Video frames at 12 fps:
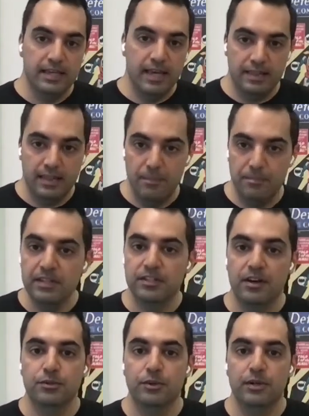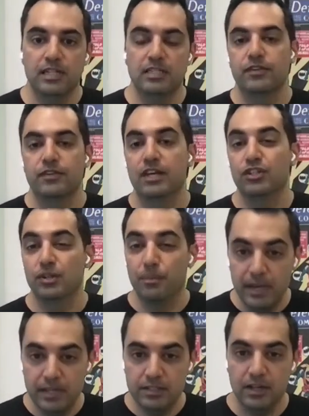and get that mean time to
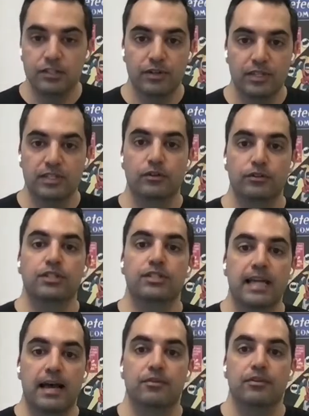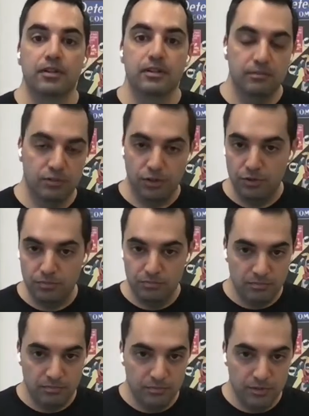identification and mean time to resolution down
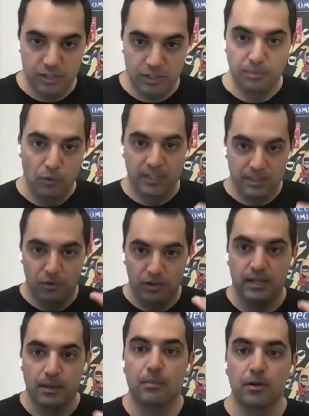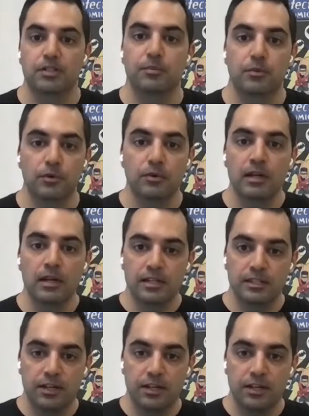to the smallest number possible.